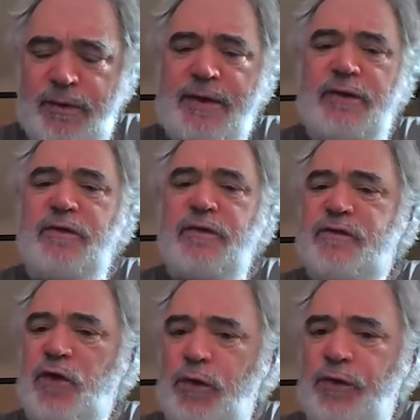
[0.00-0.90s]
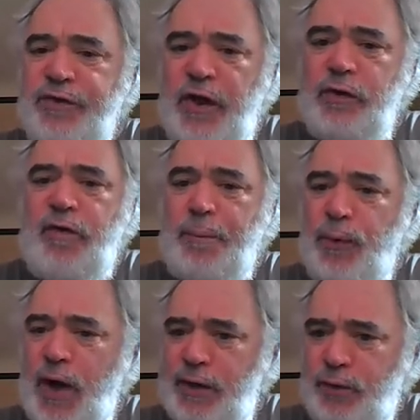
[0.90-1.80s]
that is the sole seller of a
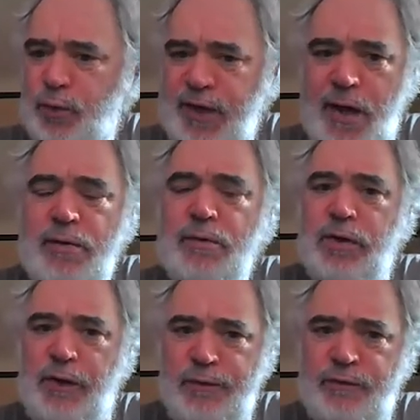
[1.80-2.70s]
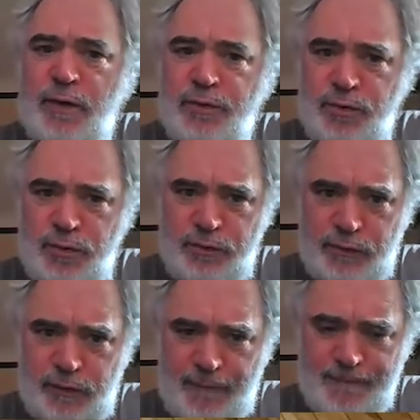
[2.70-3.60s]
product without close
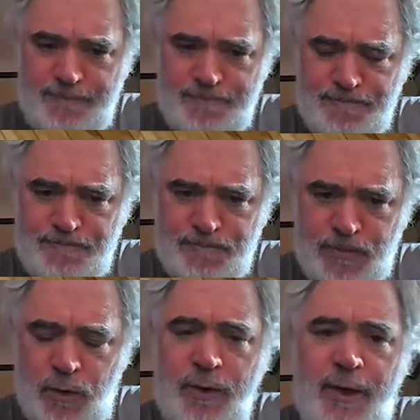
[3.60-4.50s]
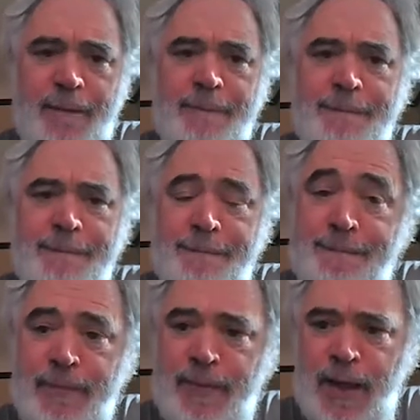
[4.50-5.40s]
substitutes. Okay.
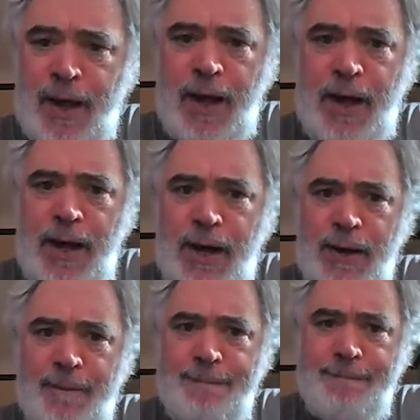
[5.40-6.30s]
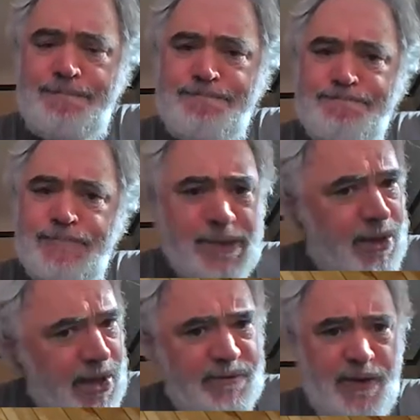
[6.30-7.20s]
Um,
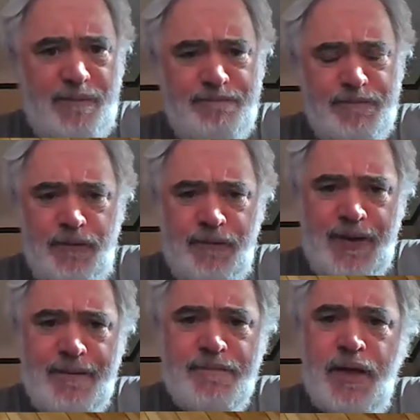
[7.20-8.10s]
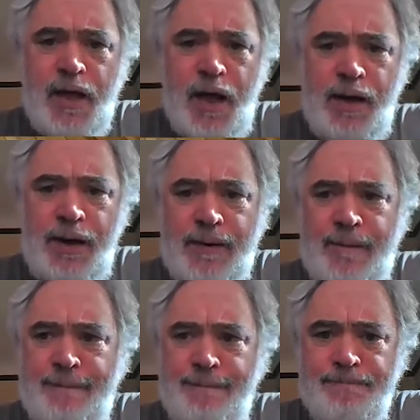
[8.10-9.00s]
okay, that's it. Okay.
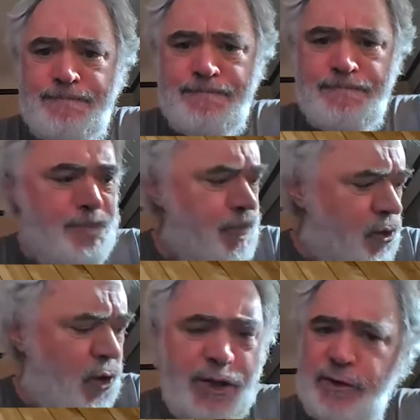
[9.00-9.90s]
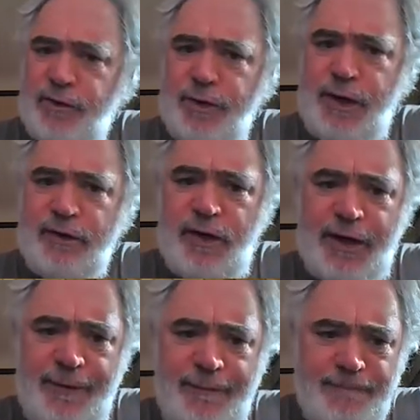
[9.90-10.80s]
Um, let's go to the next
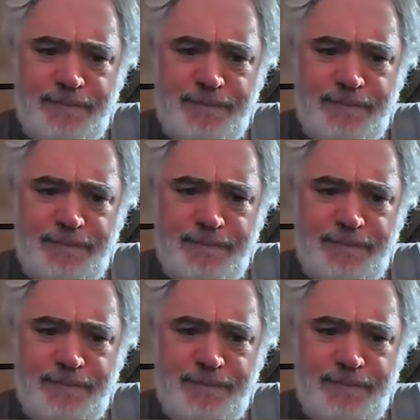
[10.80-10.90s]
slide.